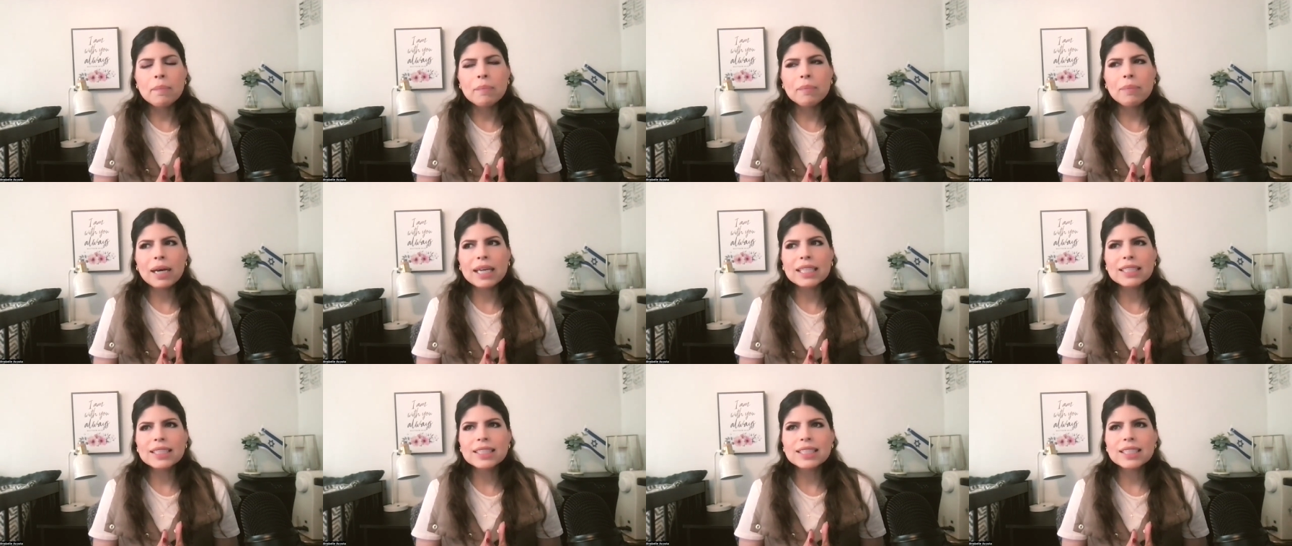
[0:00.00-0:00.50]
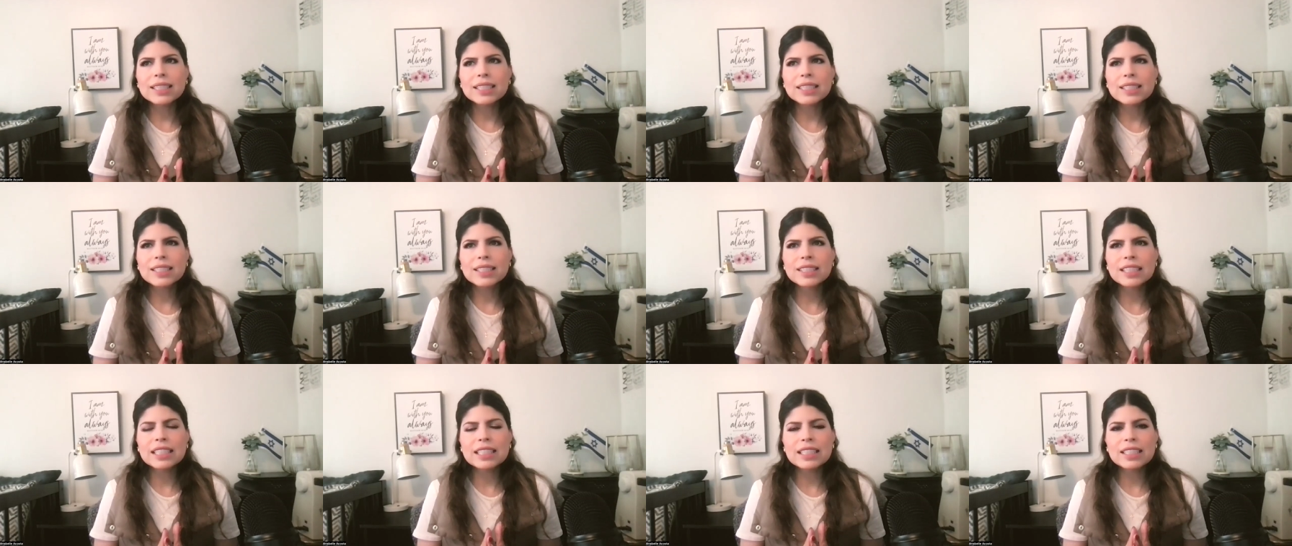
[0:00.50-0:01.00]
But
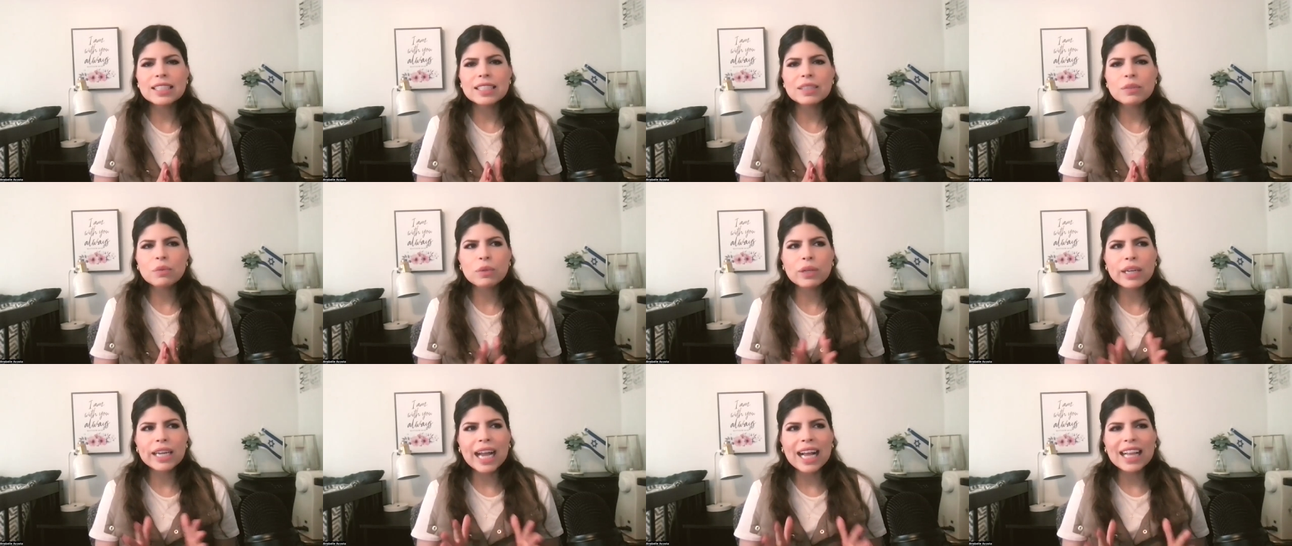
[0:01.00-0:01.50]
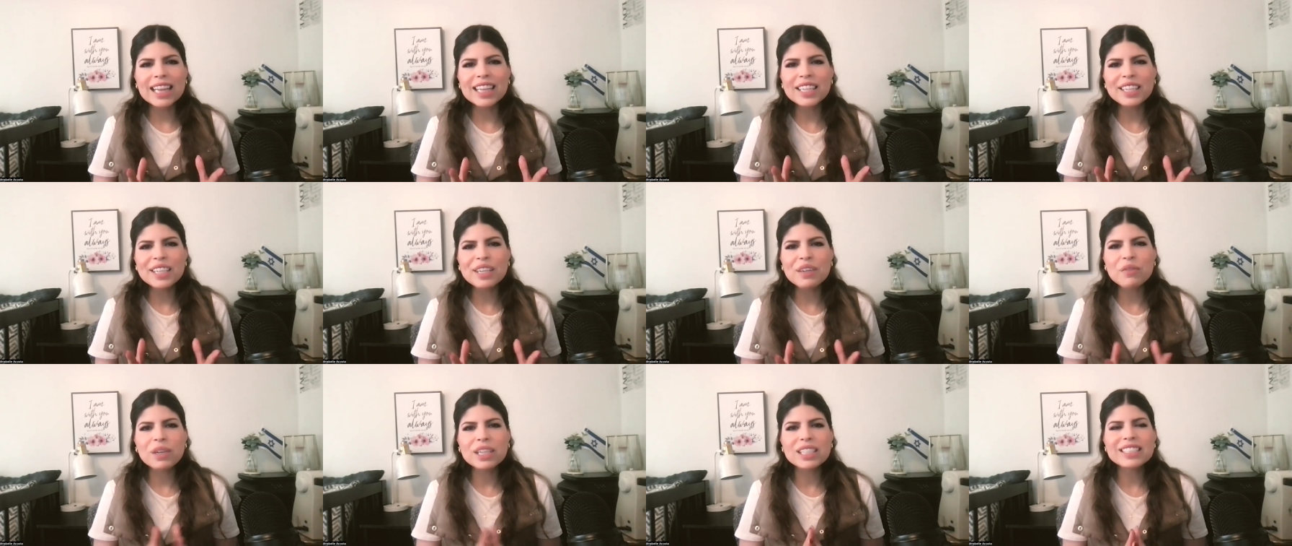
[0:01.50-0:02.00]
the
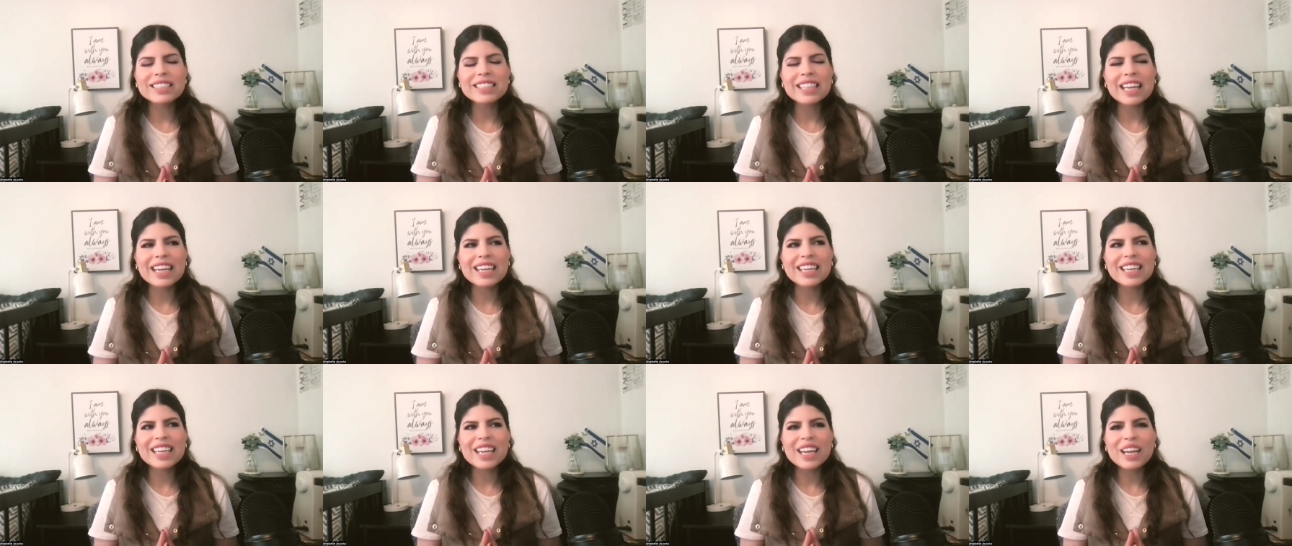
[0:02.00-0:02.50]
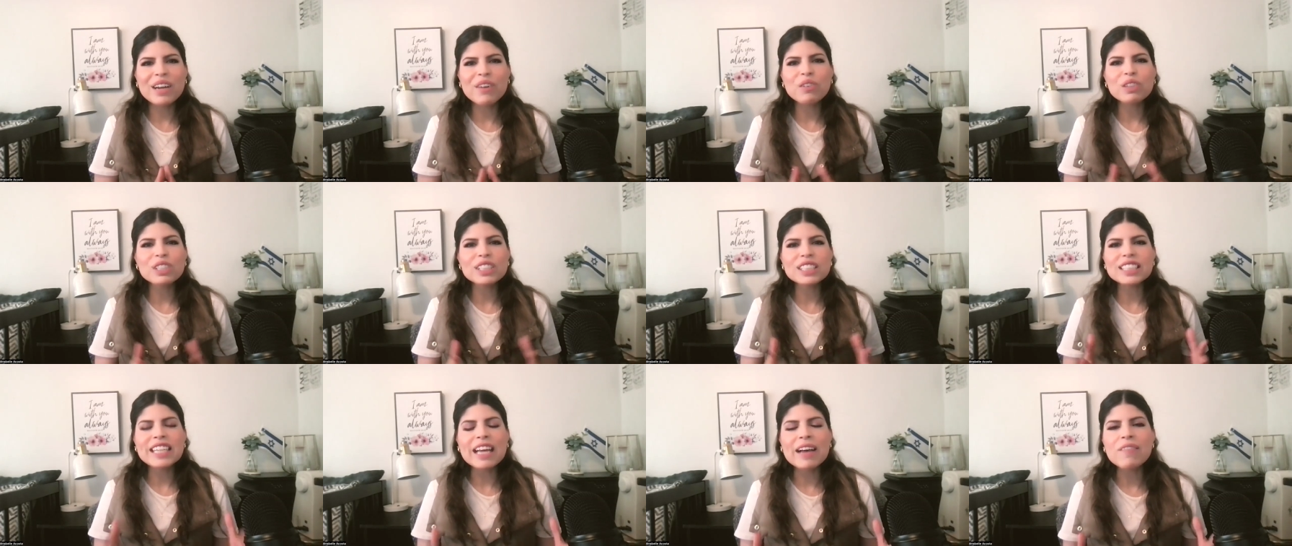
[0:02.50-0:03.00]
reality was that it
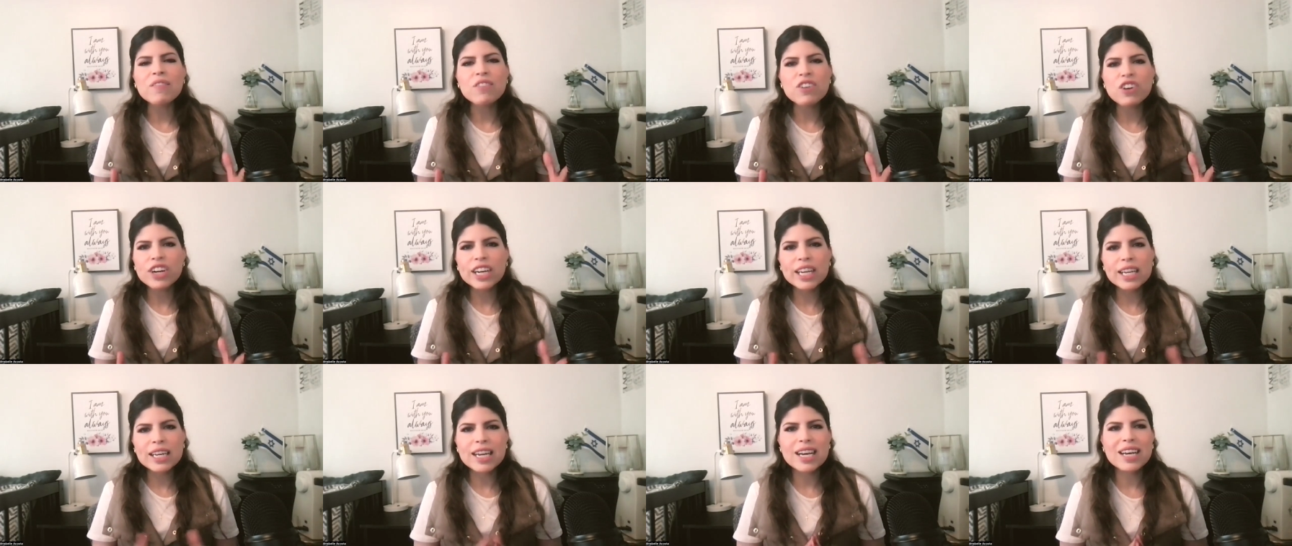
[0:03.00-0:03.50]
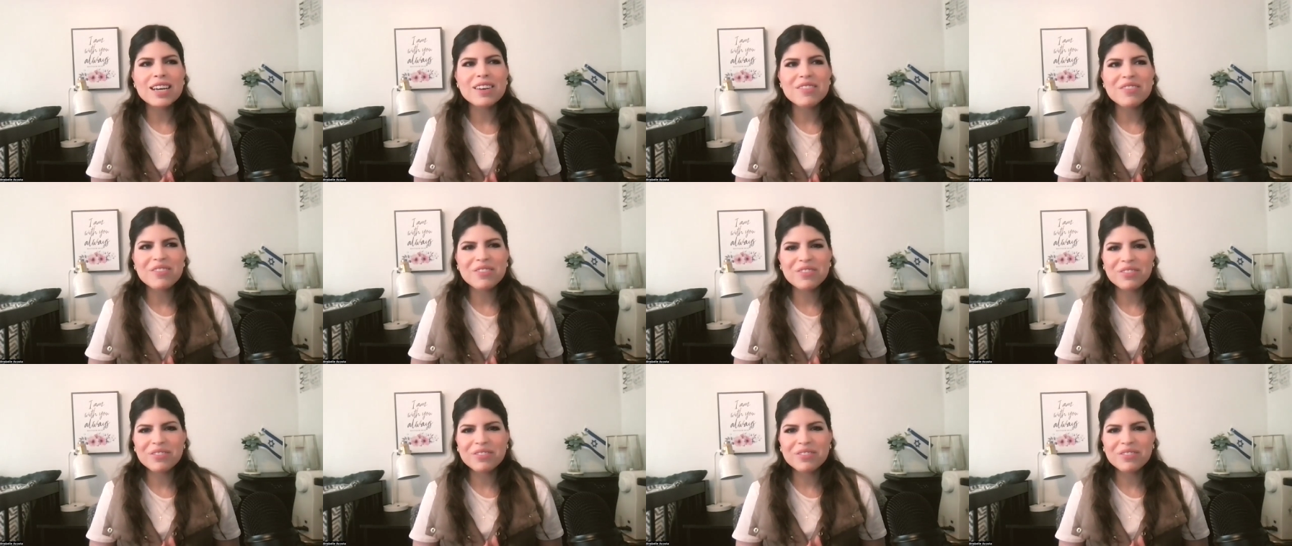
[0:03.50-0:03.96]
was never enough.